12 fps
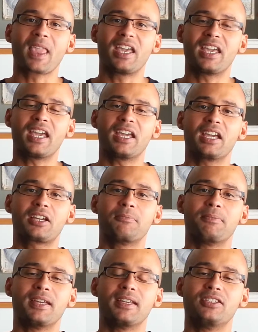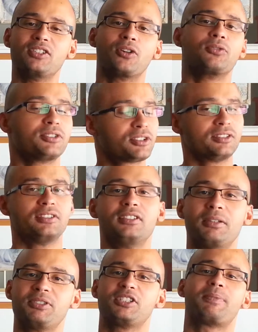it, it could, it, you know,
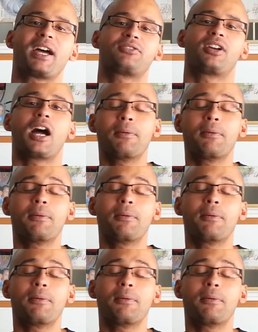let me just backtrack.